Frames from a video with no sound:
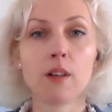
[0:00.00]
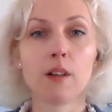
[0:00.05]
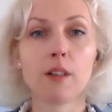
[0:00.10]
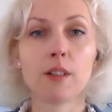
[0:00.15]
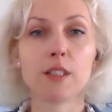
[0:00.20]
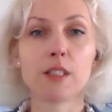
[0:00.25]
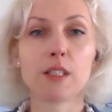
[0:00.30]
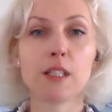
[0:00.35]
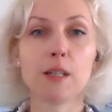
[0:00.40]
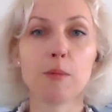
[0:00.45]

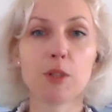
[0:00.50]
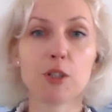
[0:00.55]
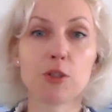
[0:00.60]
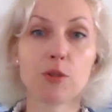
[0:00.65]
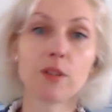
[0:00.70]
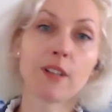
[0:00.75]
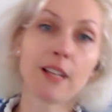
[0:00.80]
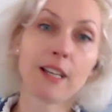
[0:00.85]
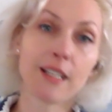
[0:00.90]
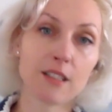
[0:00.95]
the team I
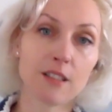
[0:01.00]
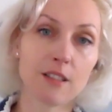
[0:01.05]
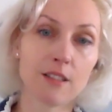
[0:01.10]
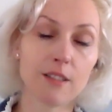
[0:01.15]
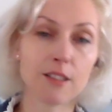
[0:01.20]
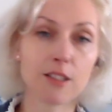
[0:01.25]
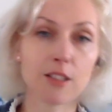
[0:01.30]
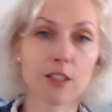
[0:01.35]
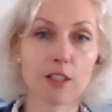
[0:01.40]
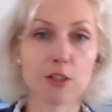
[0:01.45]
joined later
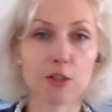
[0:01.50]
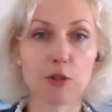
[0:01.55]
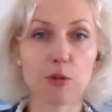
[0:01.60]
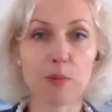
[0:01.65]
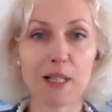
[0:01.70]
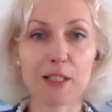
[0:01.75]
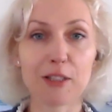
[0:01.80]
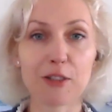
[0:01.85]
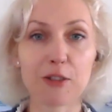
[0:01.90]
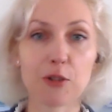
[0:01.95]
and started to
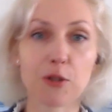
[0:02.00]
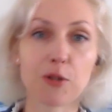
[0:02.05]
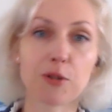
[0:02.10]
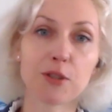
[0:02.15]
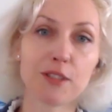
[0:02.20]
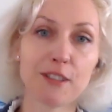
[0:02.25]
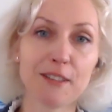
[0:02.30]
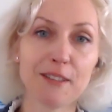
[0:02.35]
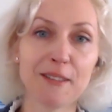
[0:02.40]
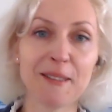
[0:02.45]
manage
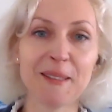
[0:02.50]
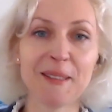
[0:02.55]
Okta.